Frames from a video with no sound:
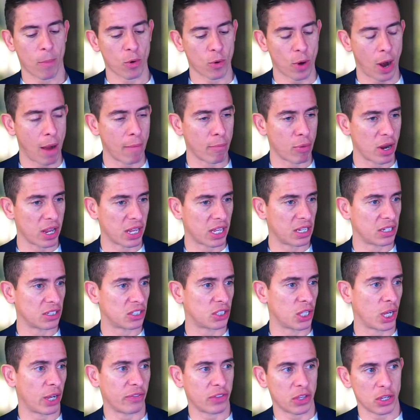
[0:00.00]
groundbreaking
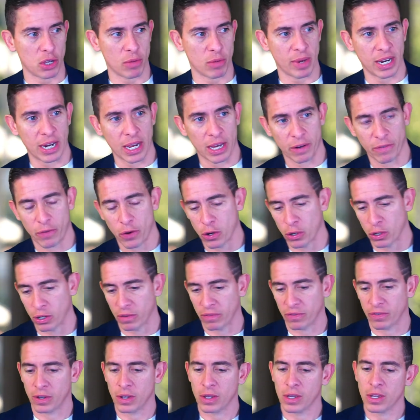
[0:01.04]
stuff that you may not have heard
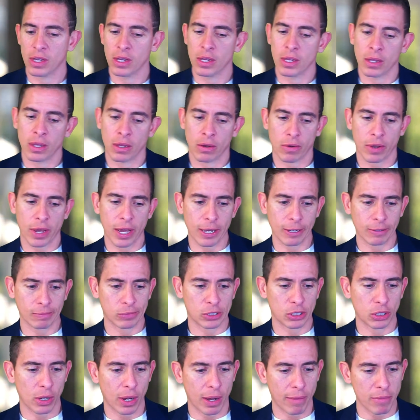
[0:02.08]
of. Okay,
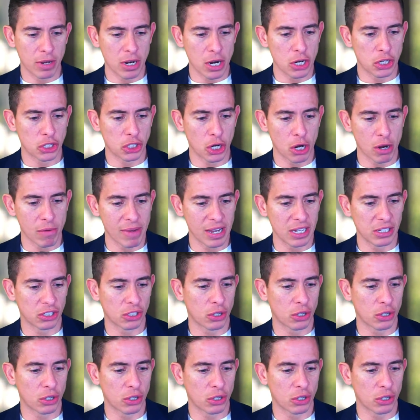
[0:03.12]
so I'm going to share my